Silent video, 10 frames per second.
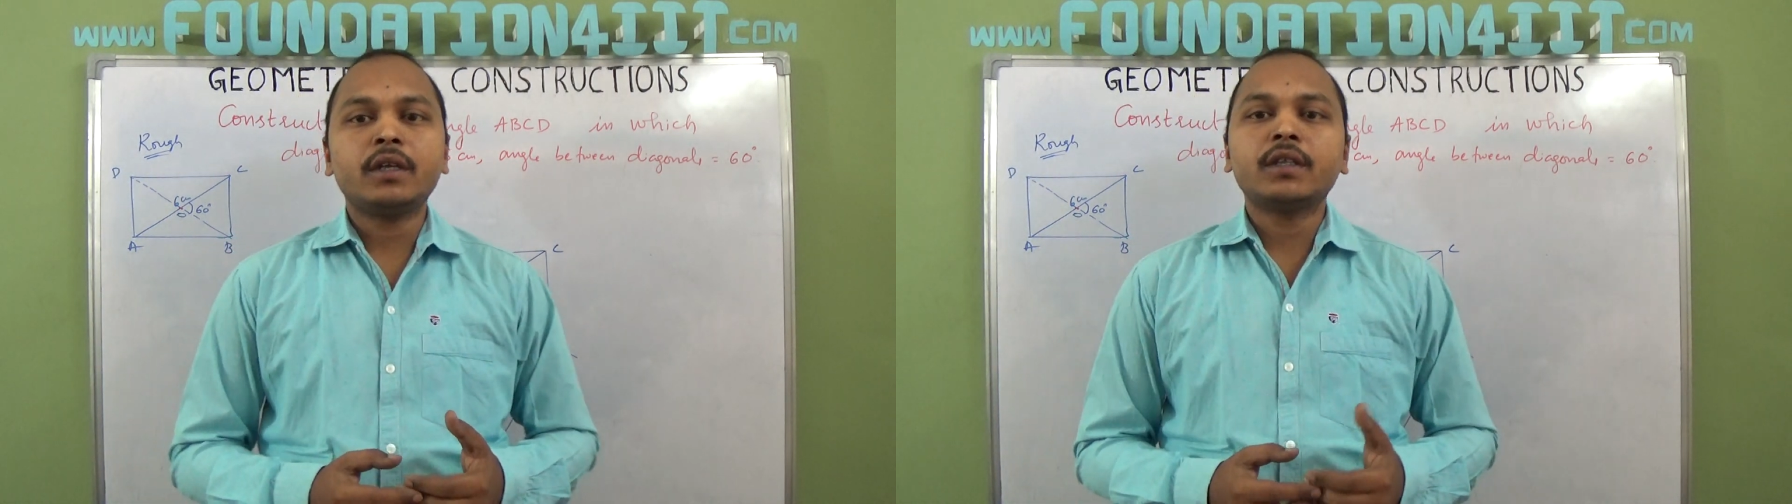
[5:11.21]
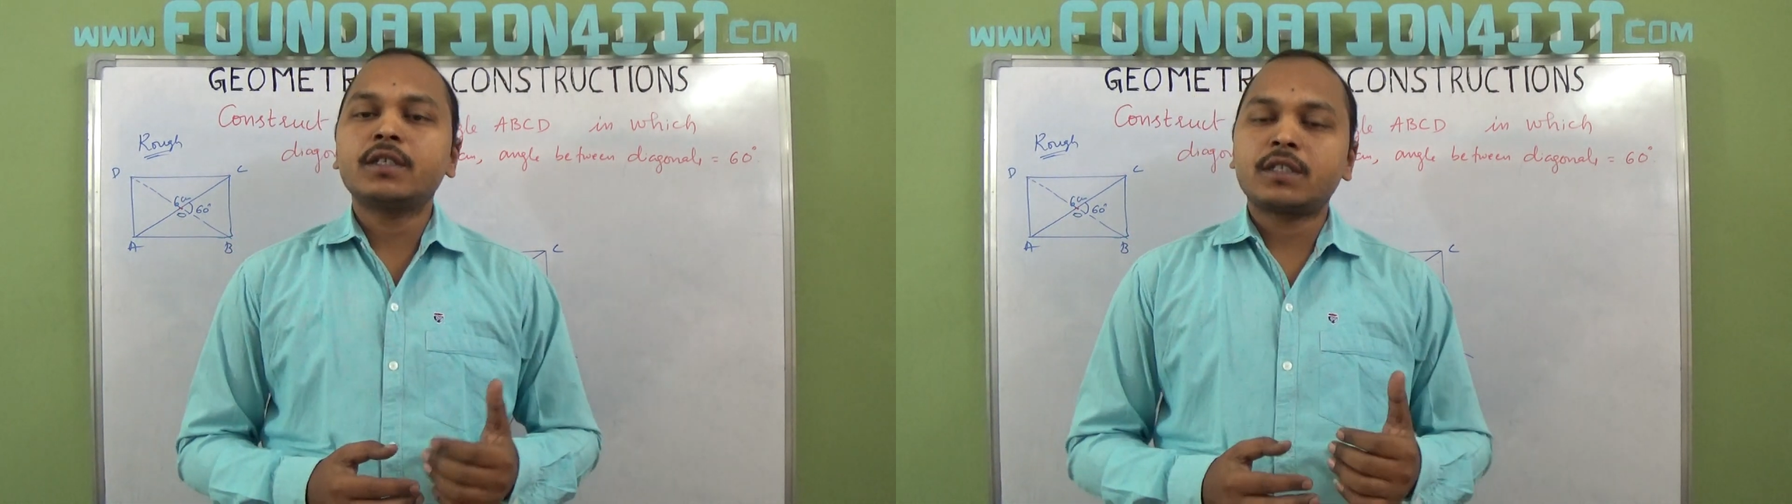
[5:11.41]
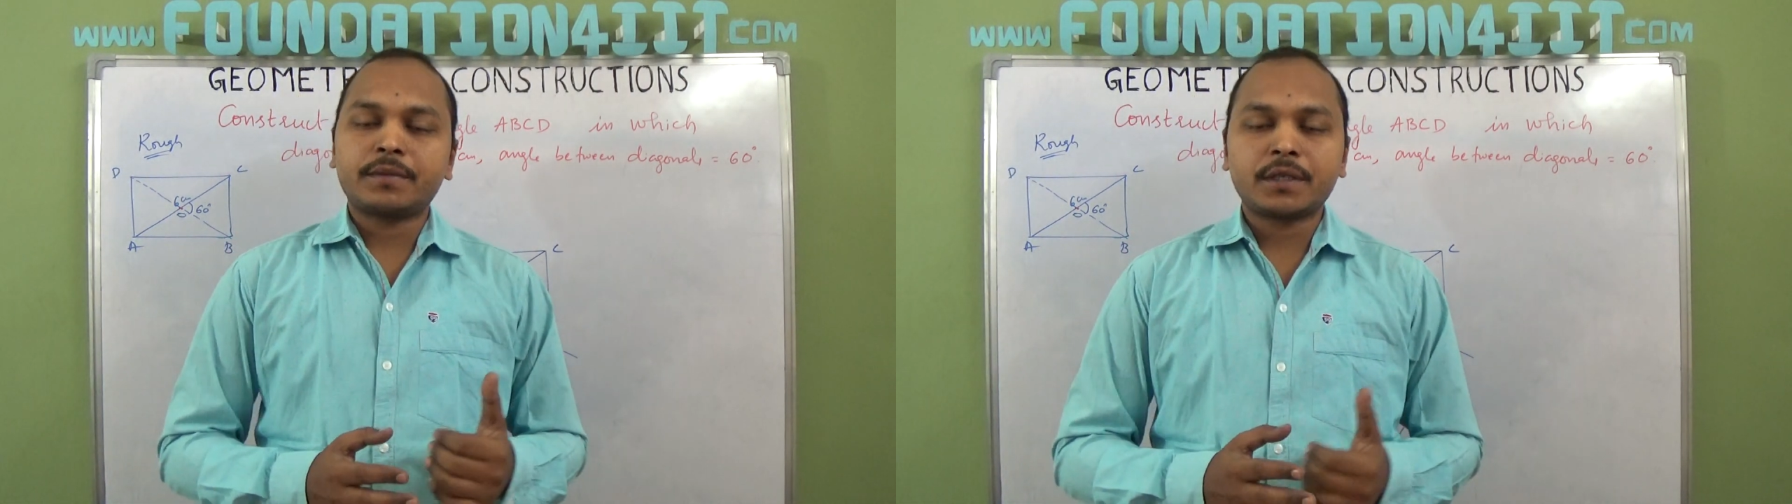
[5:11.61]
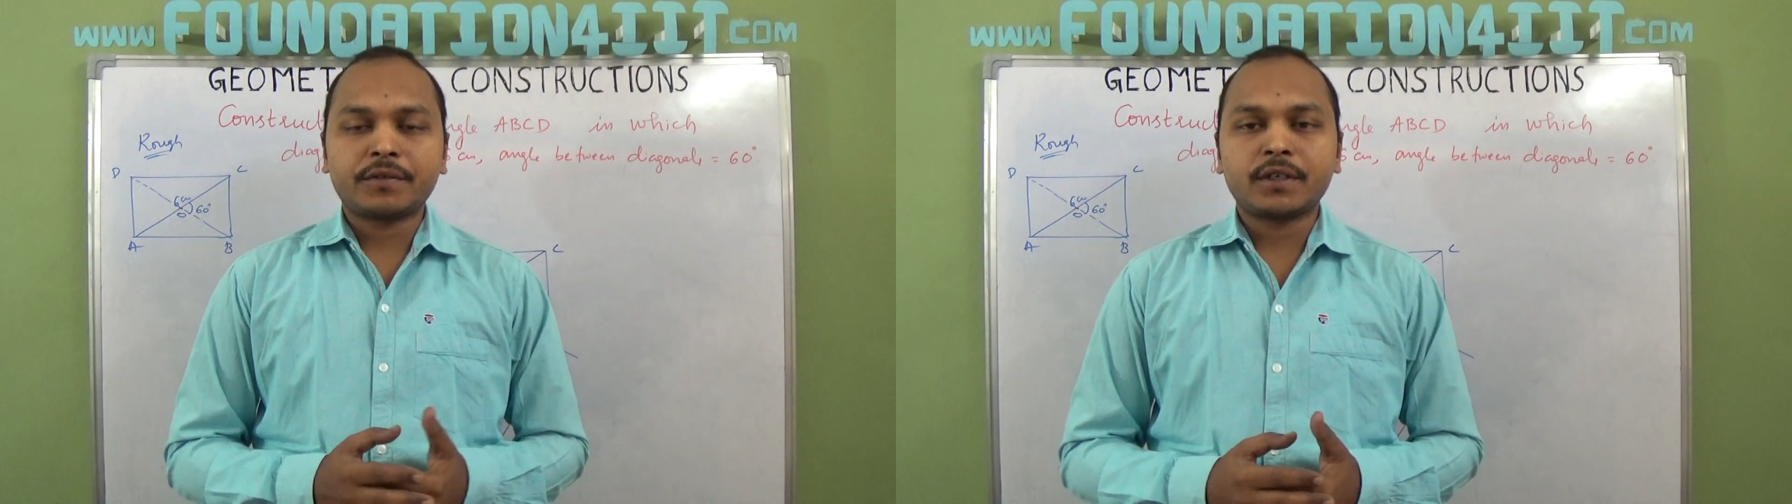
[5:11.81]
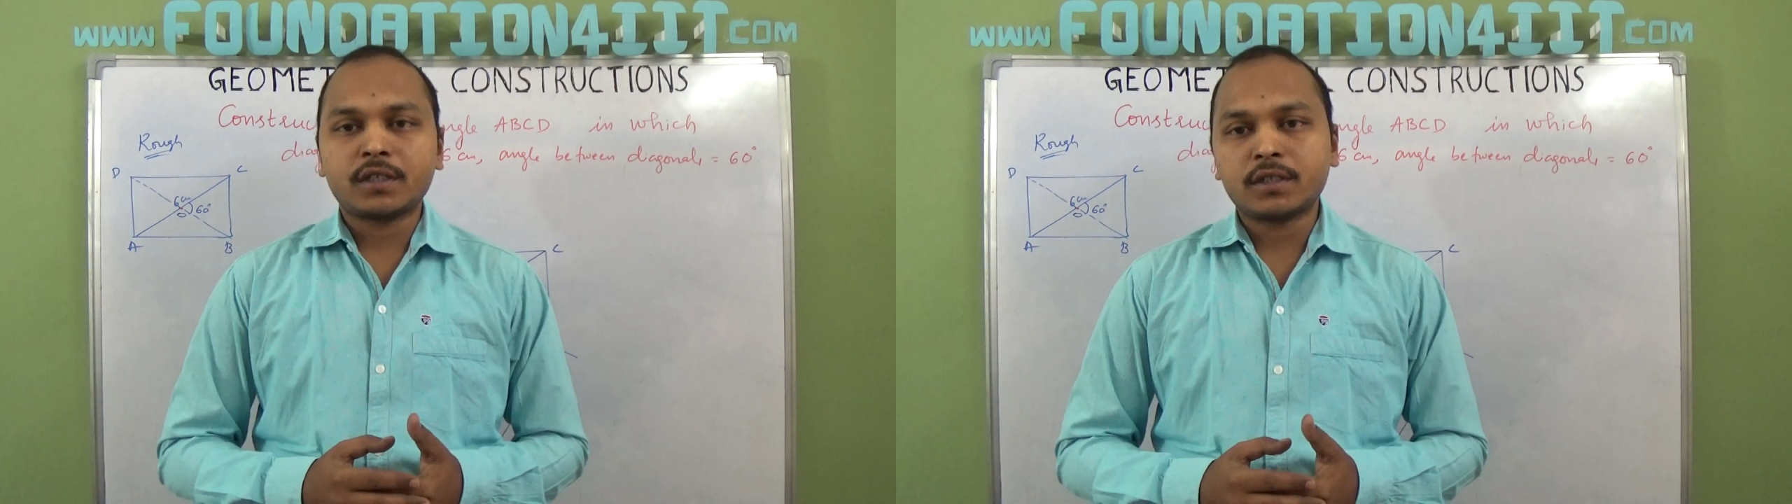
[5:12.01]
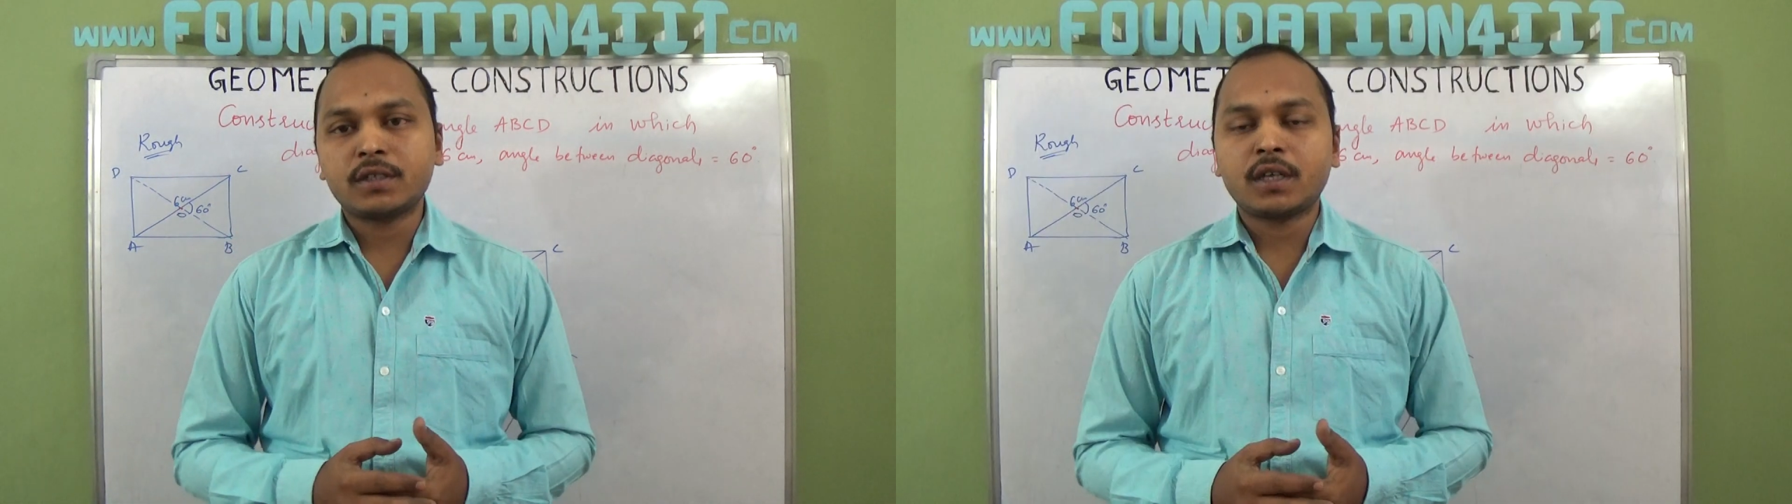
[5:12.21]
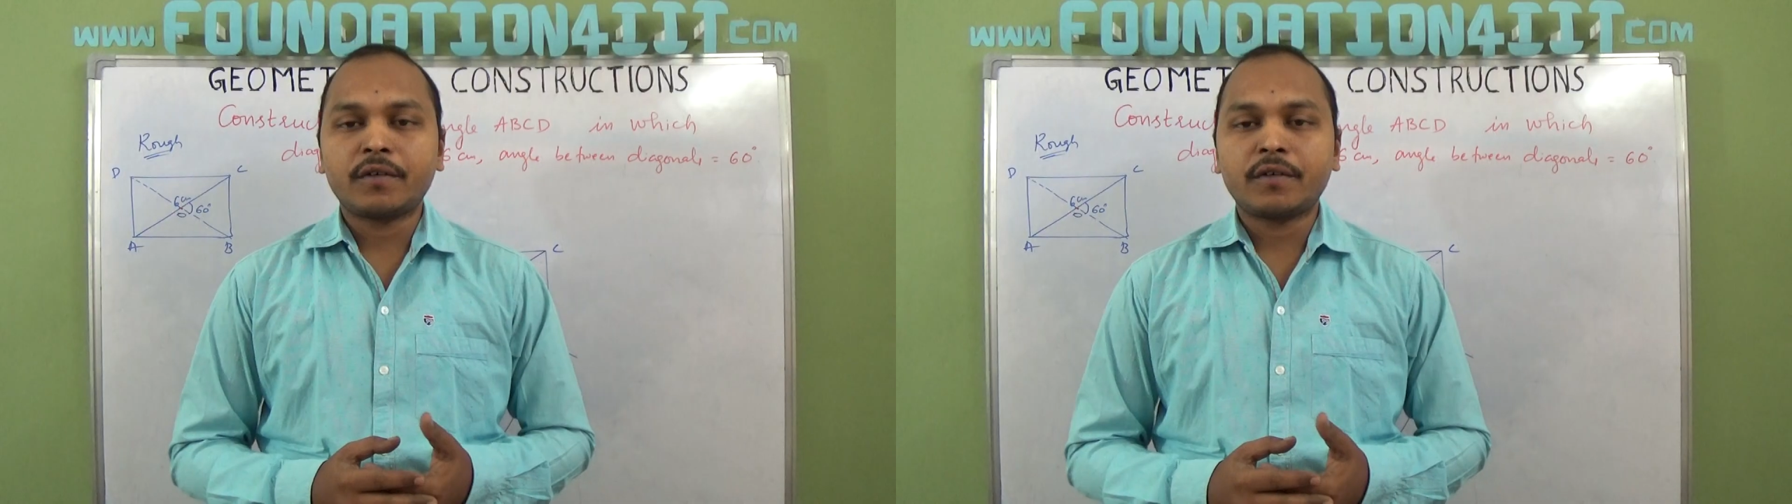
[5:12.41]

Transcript: In that steps or constructions are